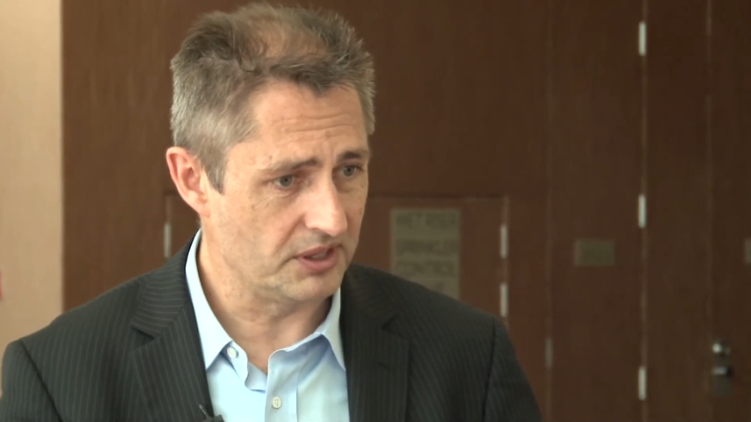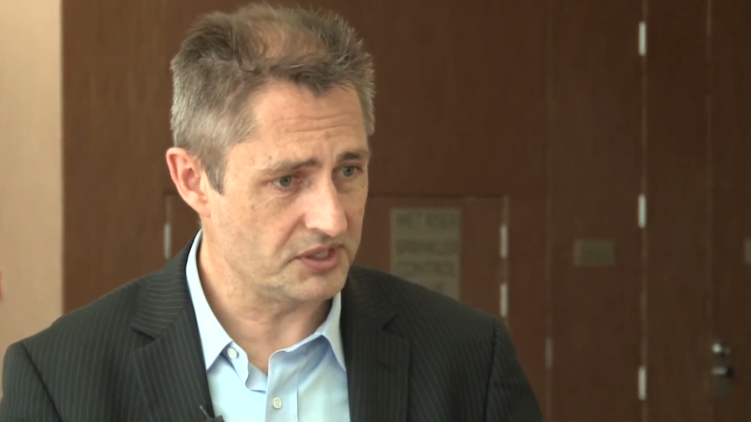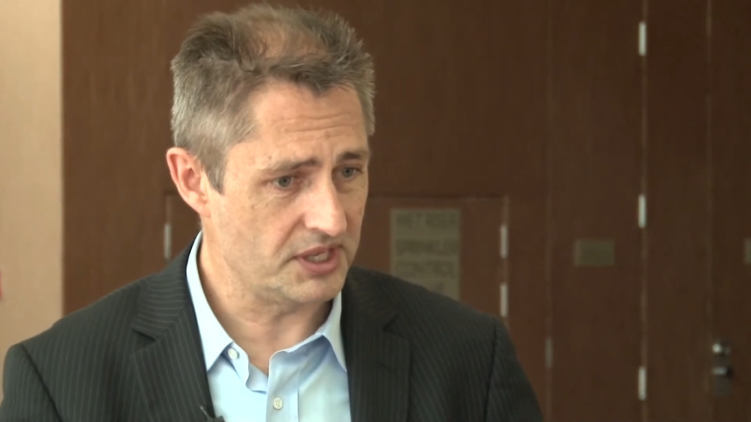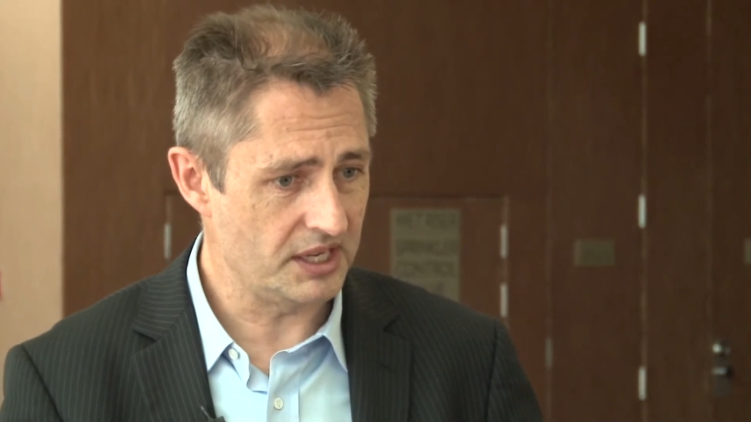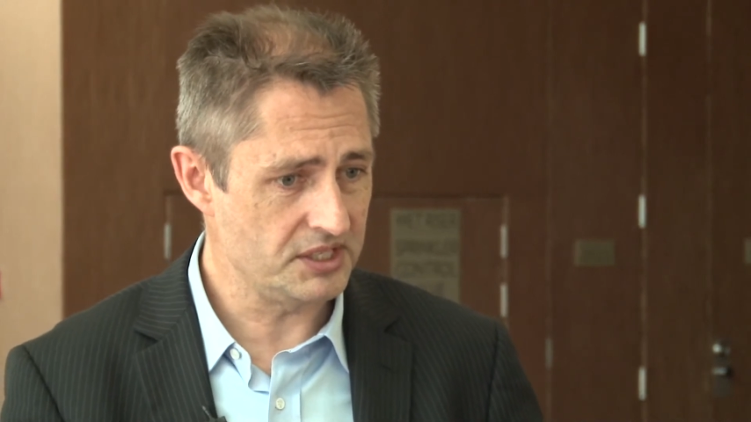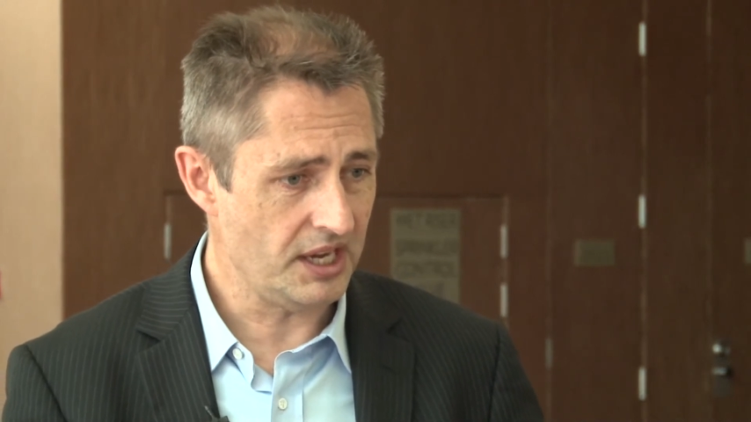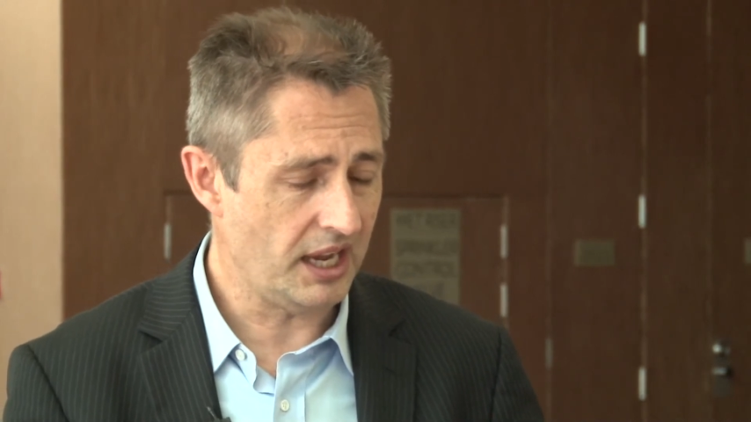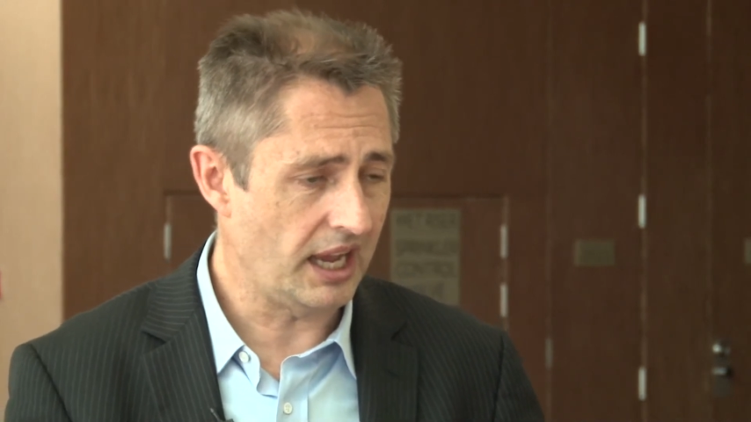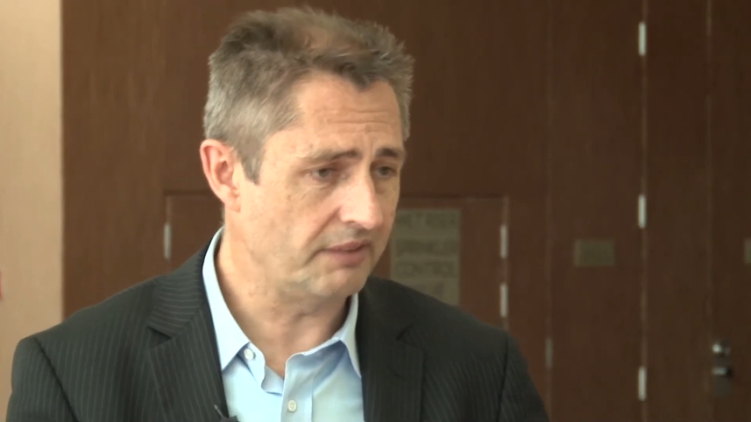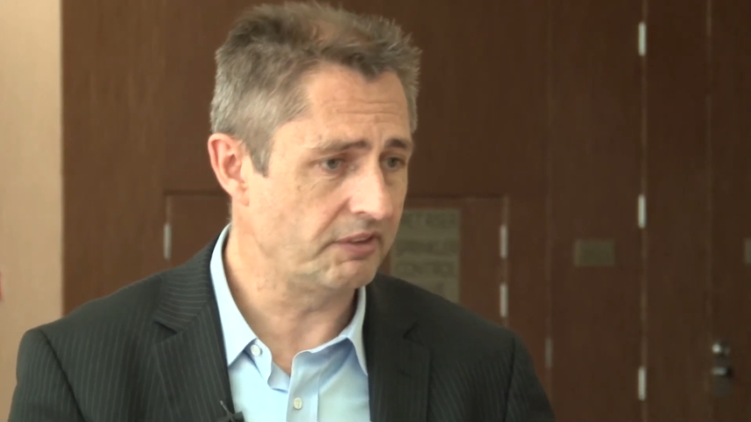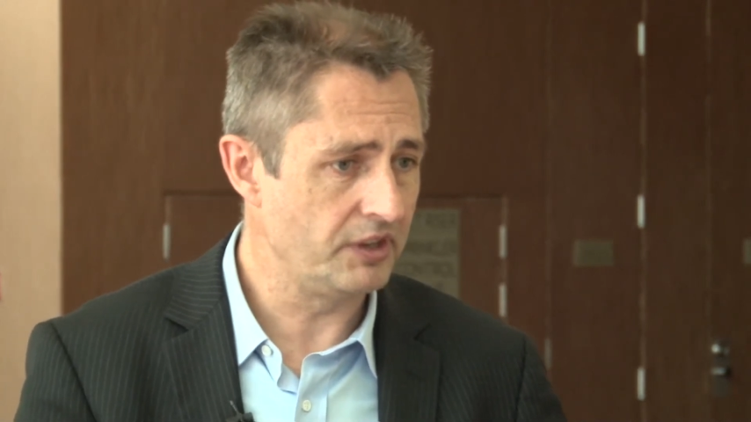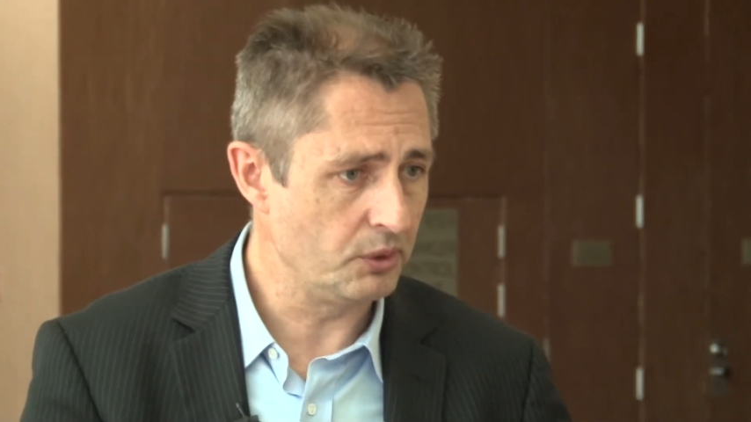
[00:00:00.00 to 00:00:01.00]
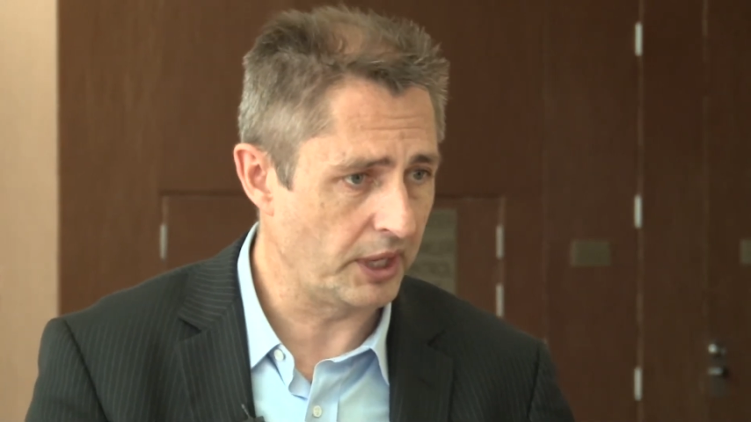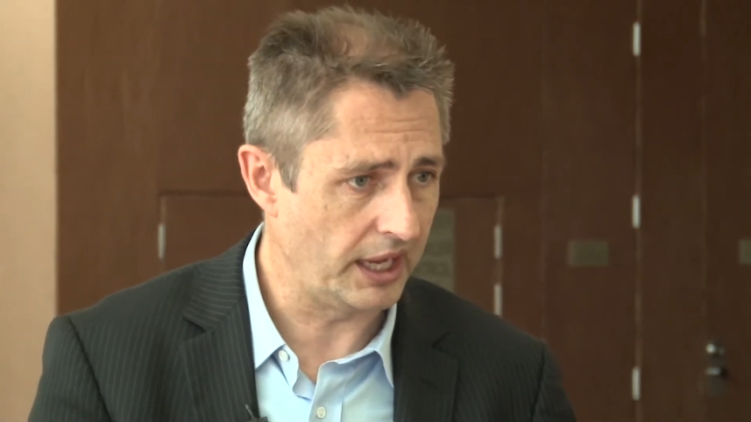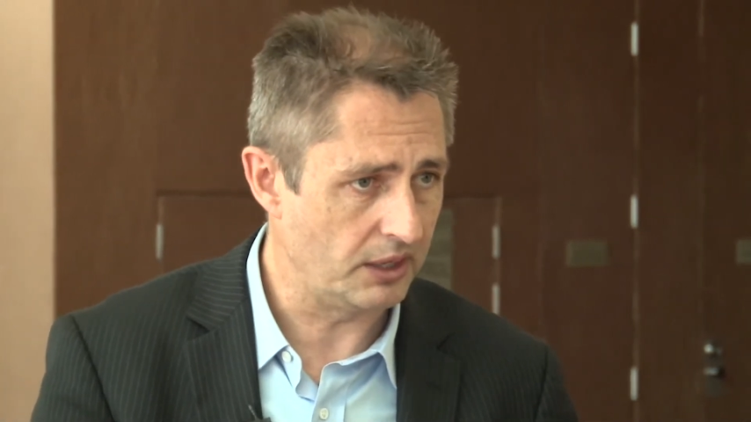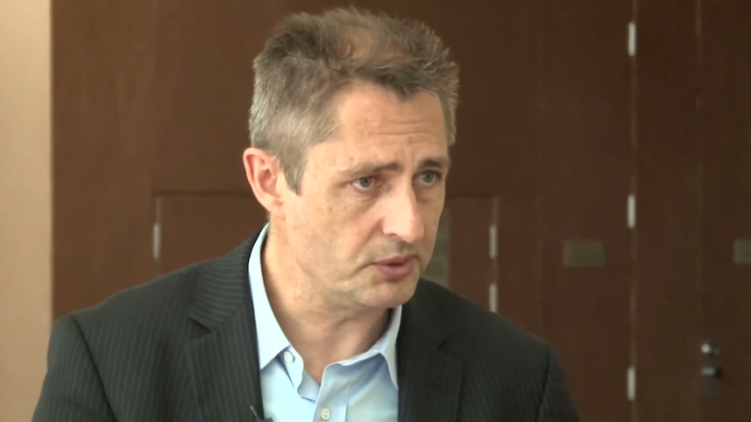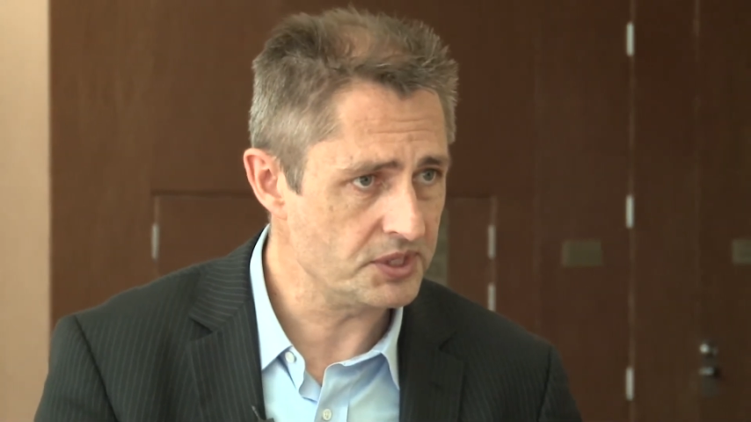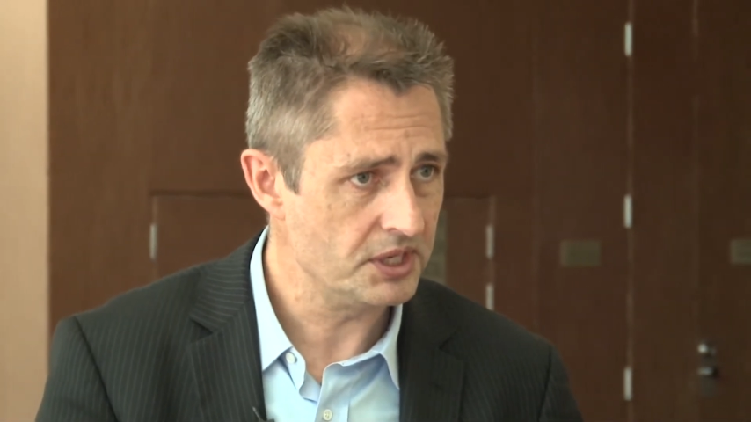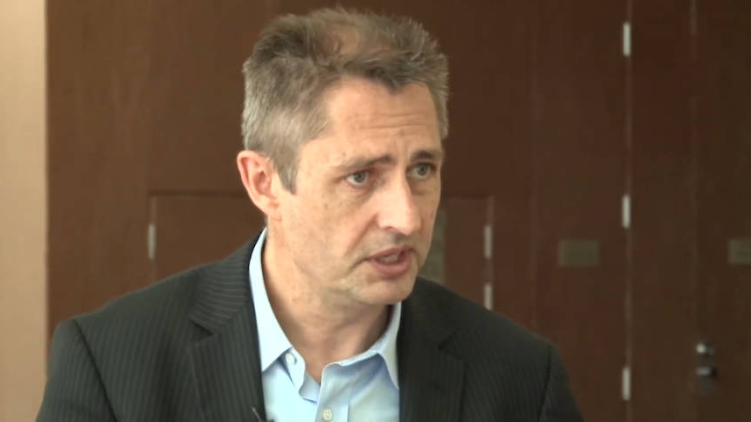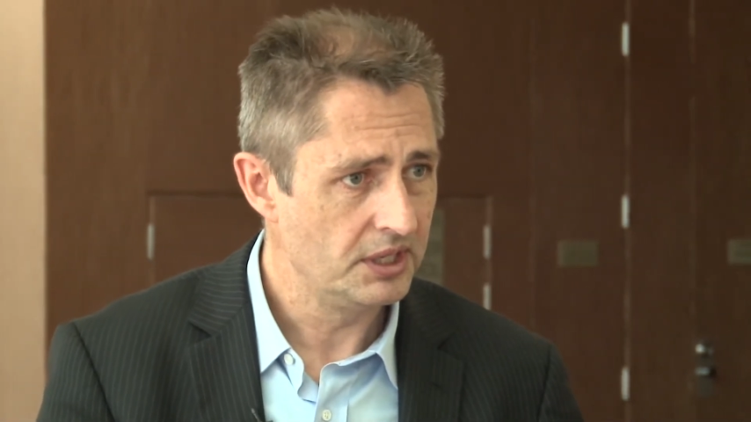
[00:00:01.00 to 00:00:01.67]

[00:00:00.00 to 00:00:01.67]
that says, yeah, I have a few cows